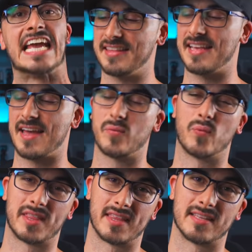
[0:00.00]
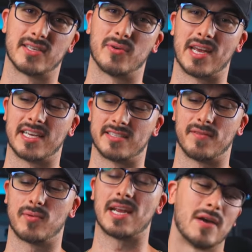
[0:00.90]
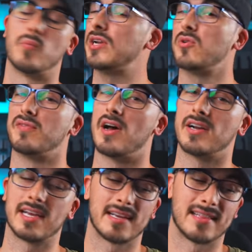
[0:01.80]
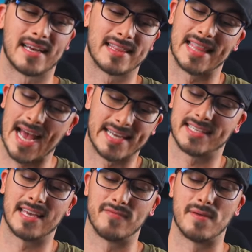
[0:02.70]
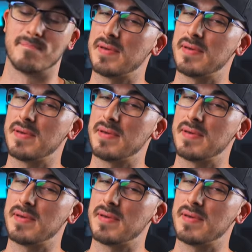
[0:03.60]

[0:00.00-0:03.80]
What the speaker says: than with the Sony A7 III. And when you're vlogging, like, that is given.